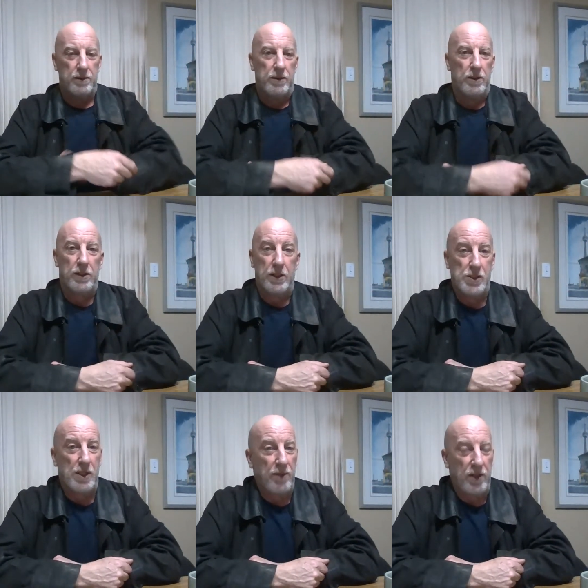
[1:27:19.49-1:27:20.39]
You look at
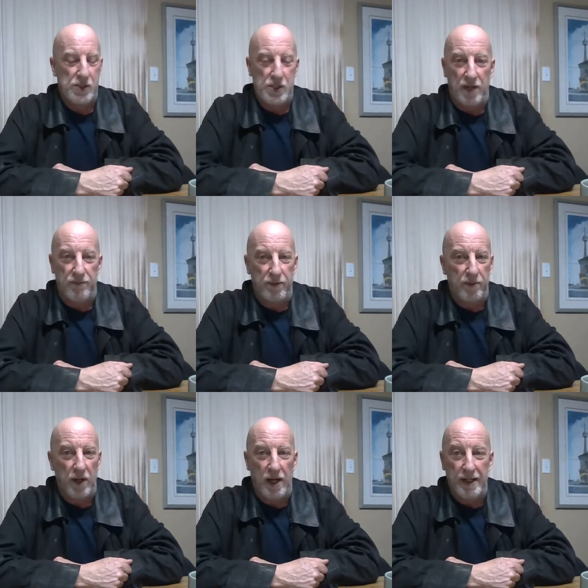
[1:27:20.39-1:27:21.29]
some of the stuff we
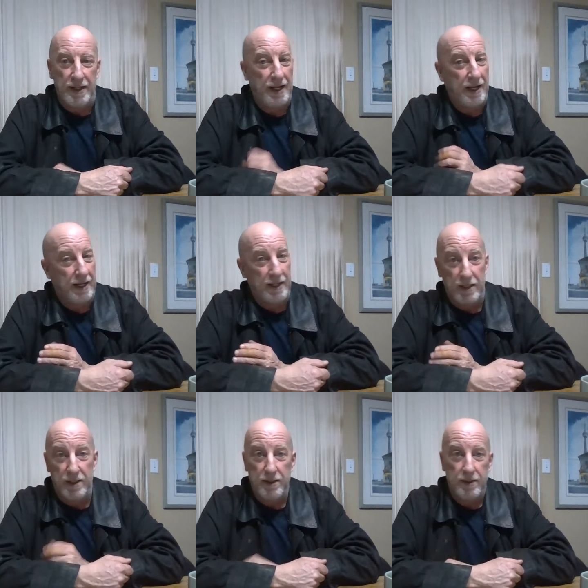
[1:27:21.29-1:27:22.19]
buy,
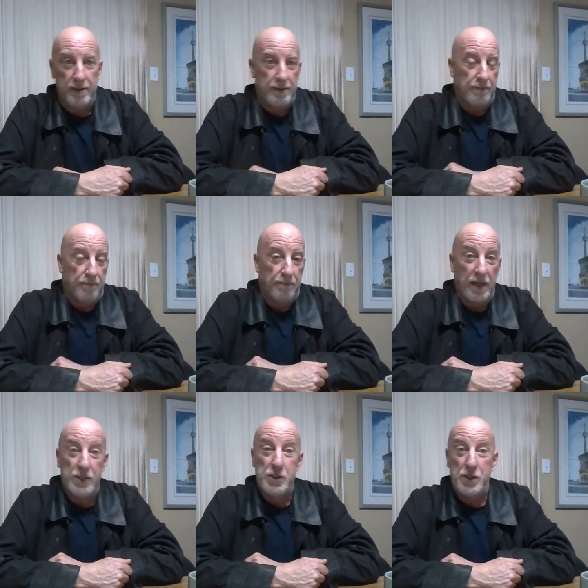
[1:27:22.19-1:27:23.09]
and
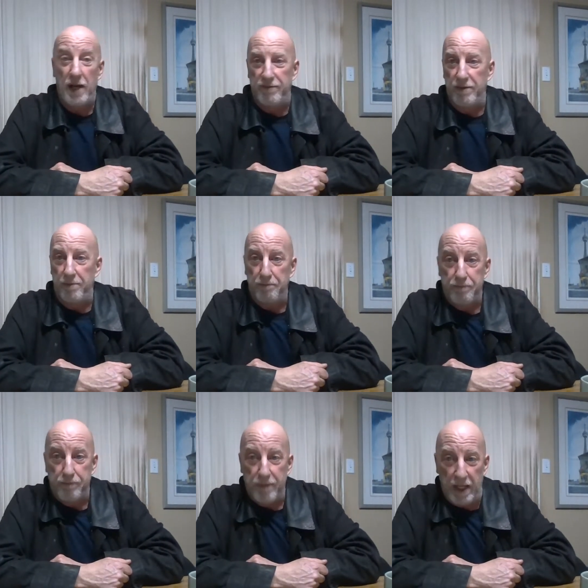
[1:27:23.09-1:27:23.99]
it's tough.
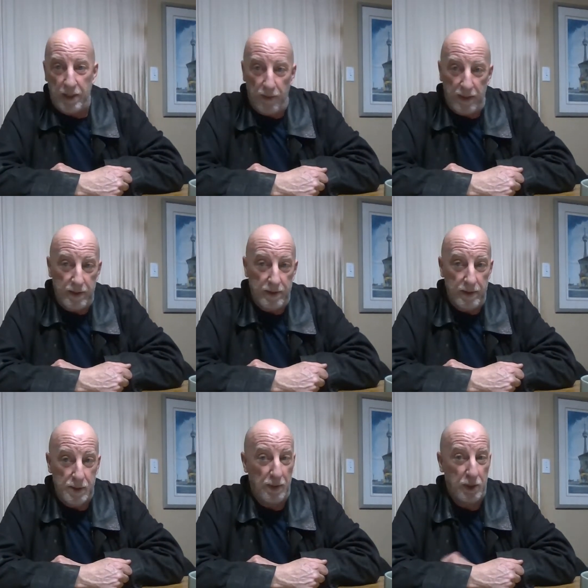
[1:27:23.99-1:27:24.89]
Anyway,
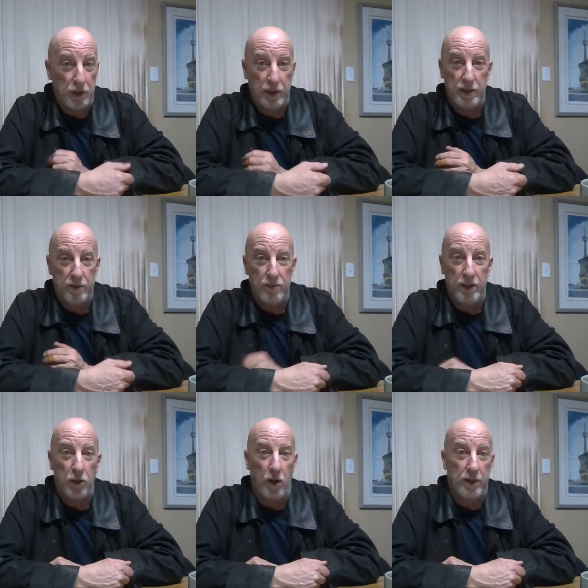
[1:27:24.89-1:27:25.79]
especially when
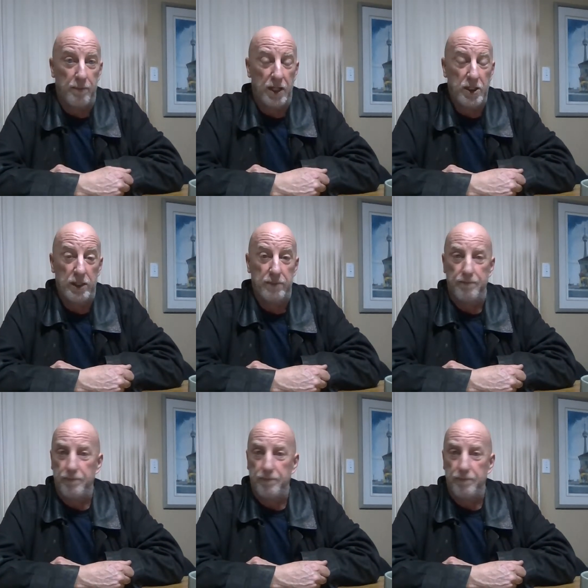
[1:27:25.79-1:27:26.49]
you're on a budget.